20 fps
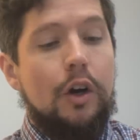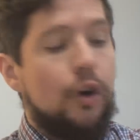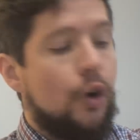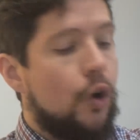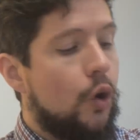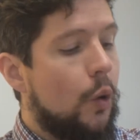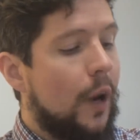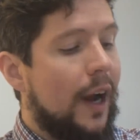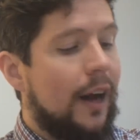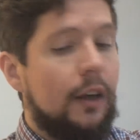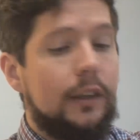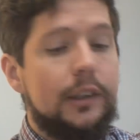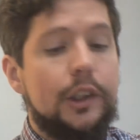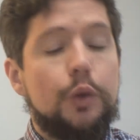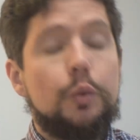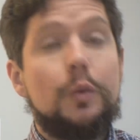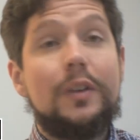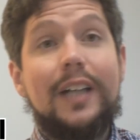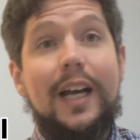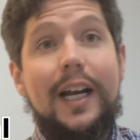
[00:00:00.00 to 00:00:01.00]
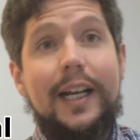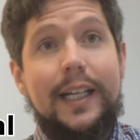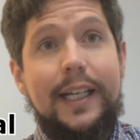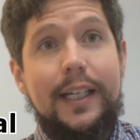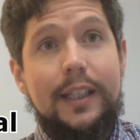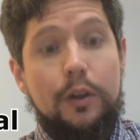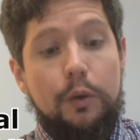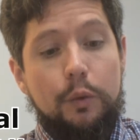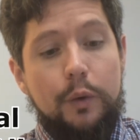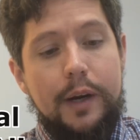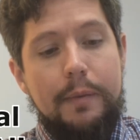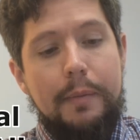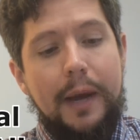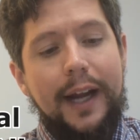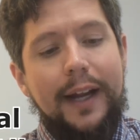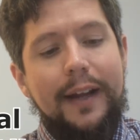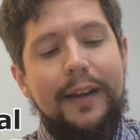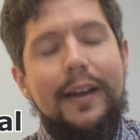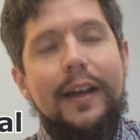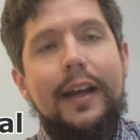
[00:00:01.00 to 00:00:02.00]
Who else will not get the
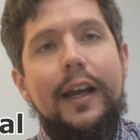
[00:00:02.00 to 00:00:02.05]
rebate?